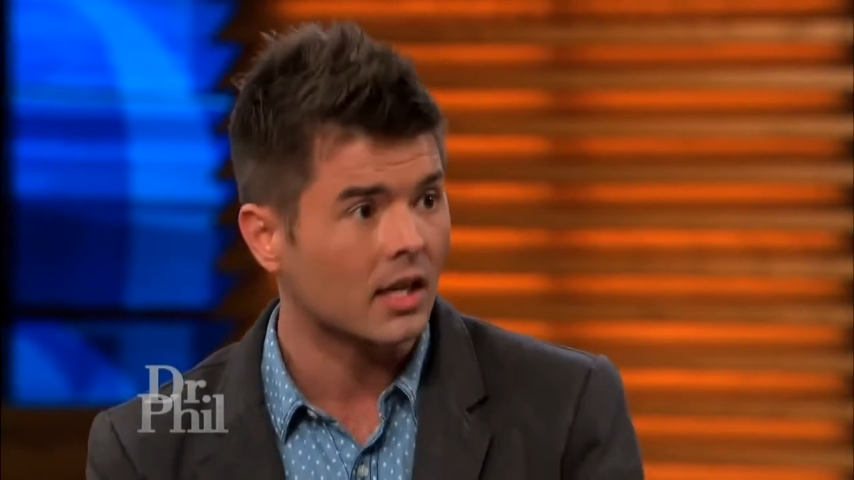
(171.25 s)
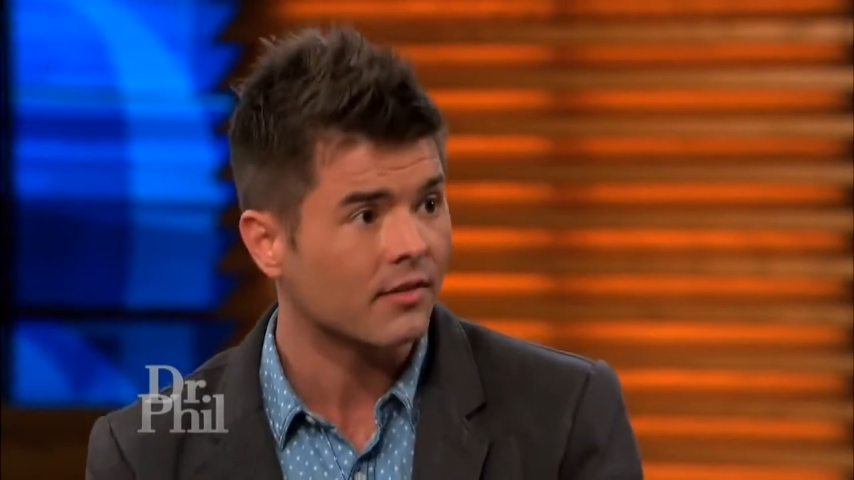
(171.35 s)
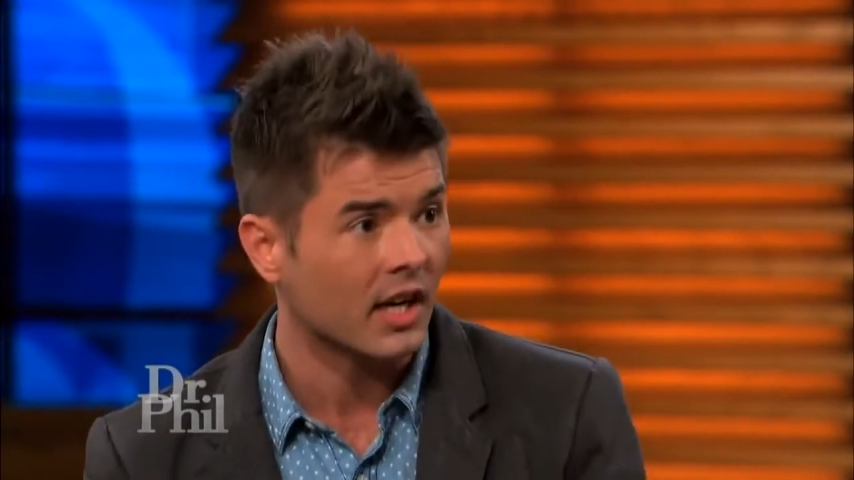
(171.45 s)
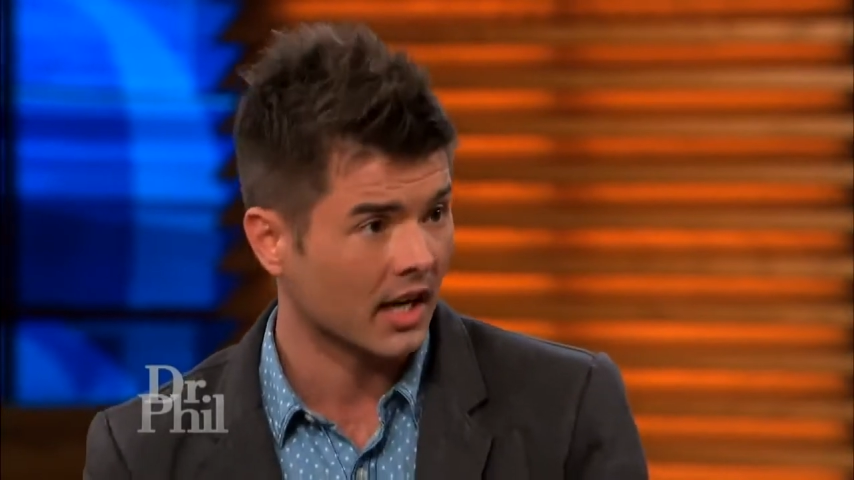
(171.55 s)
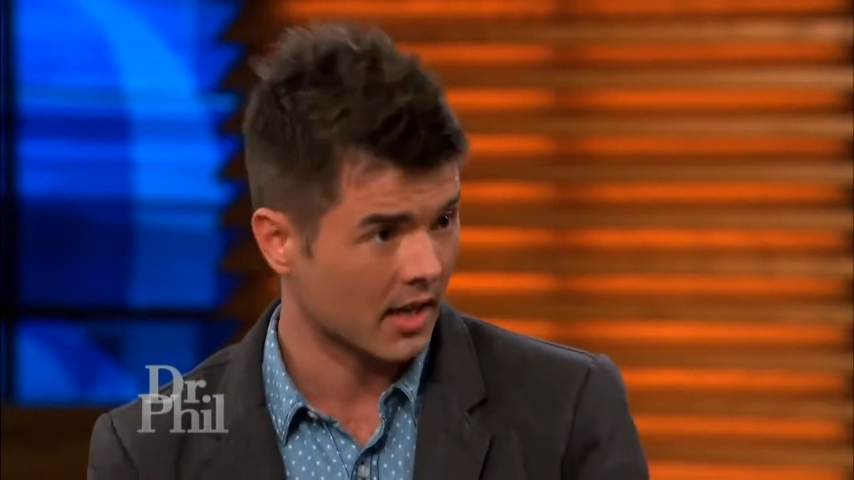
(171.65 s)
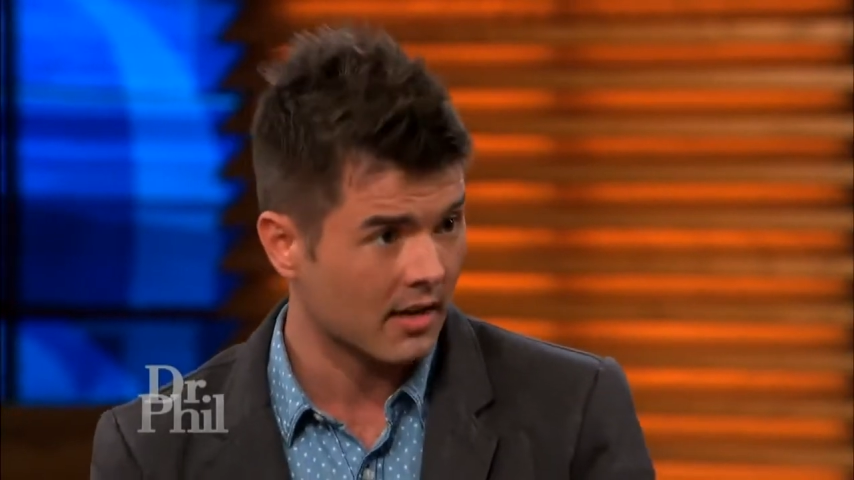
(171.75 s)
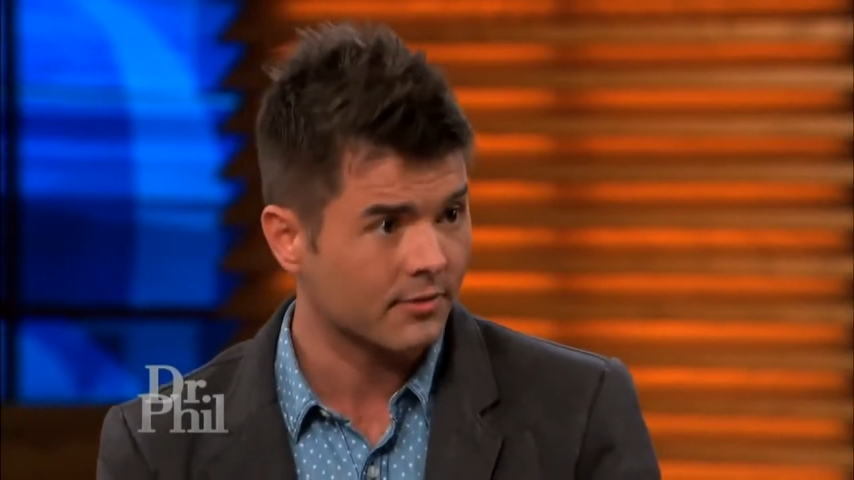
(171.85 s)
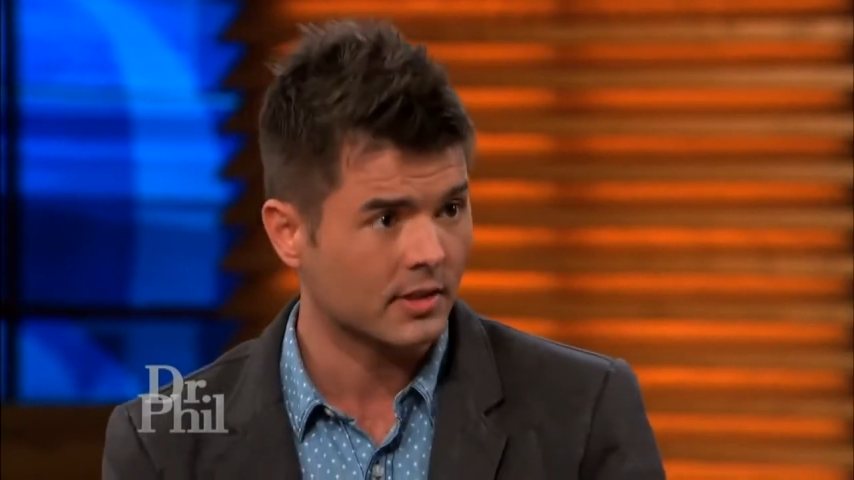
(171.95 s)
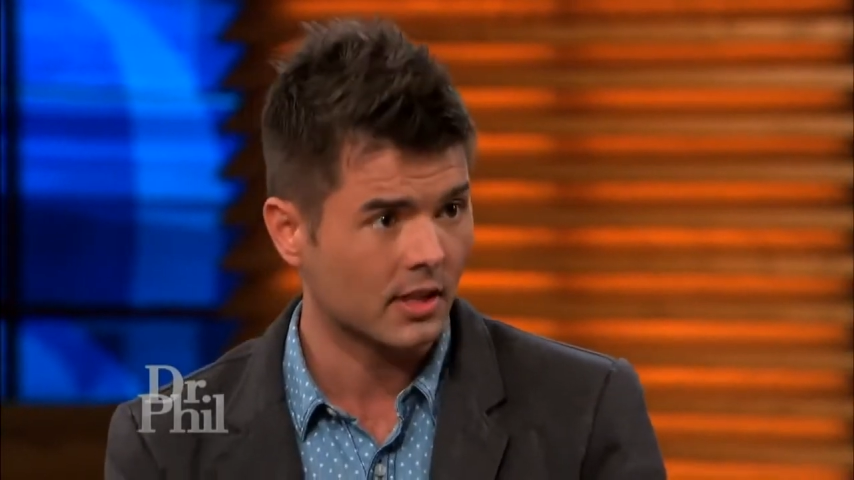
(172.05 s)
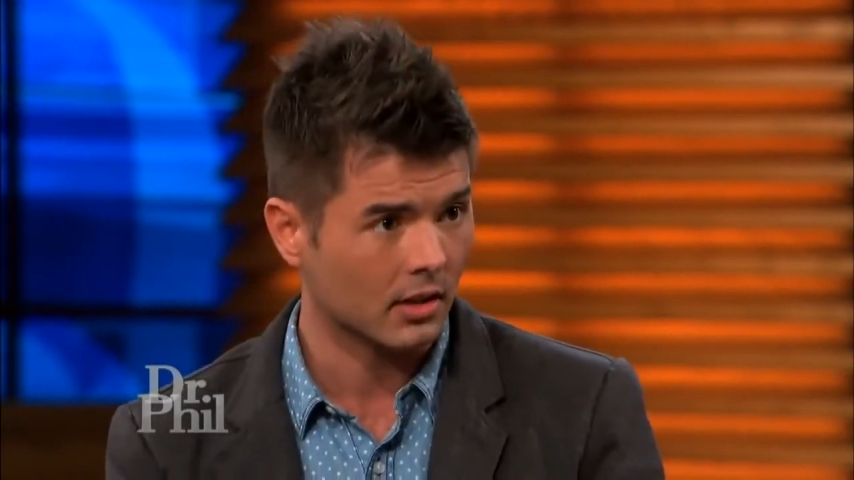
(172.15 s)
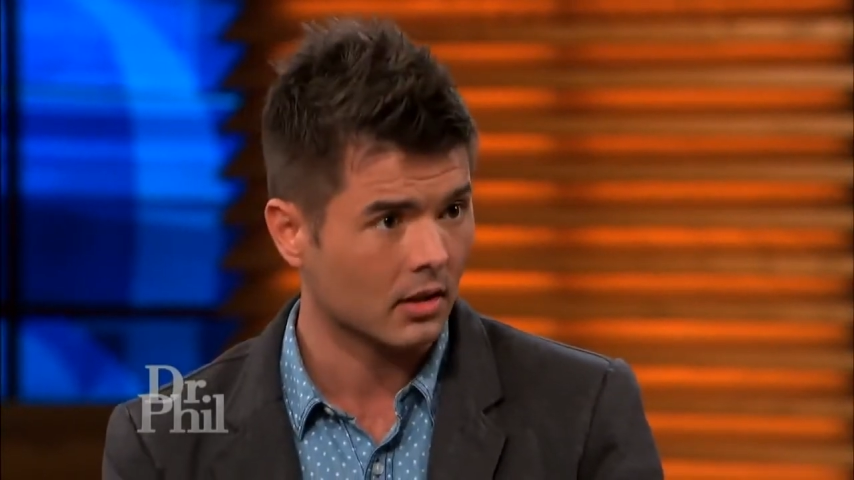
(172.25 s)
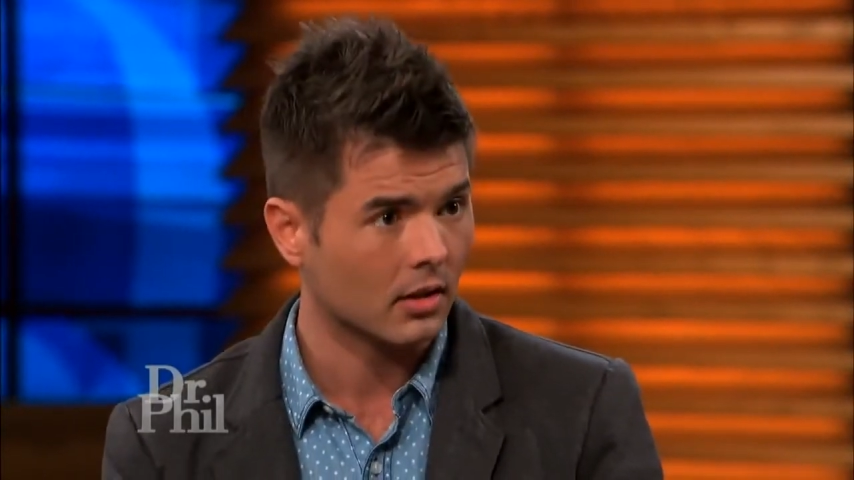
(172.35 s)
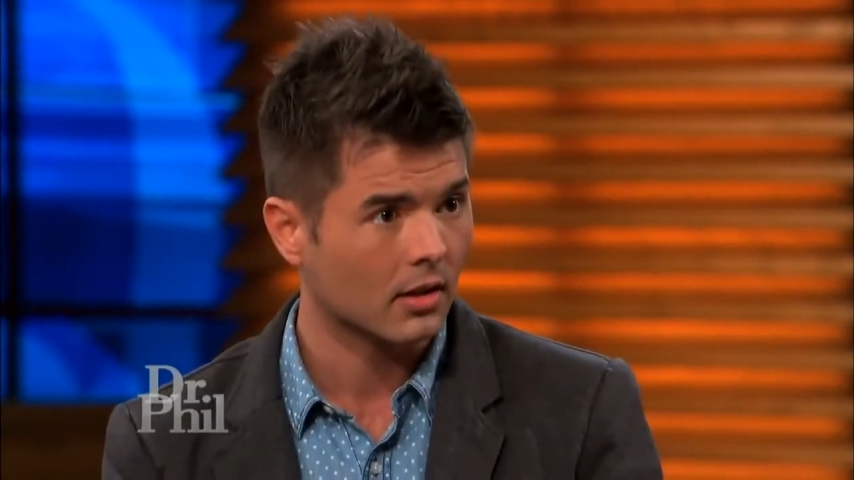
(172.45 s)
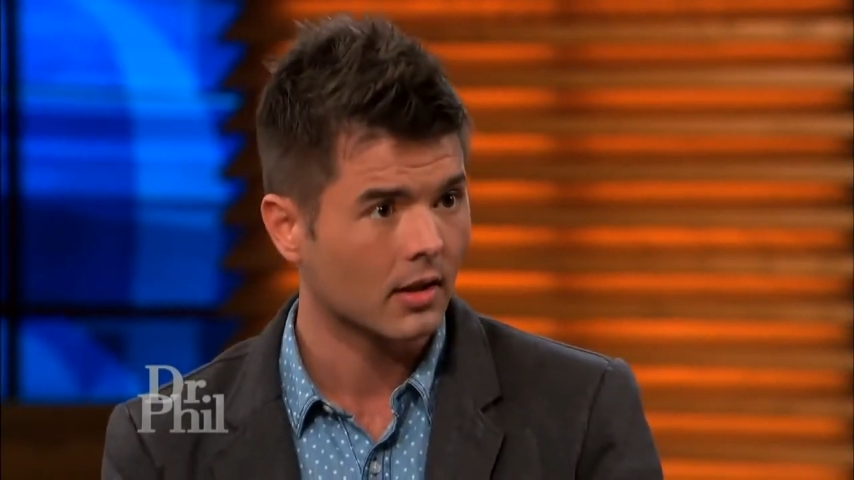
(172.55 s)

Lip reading: given a gift here.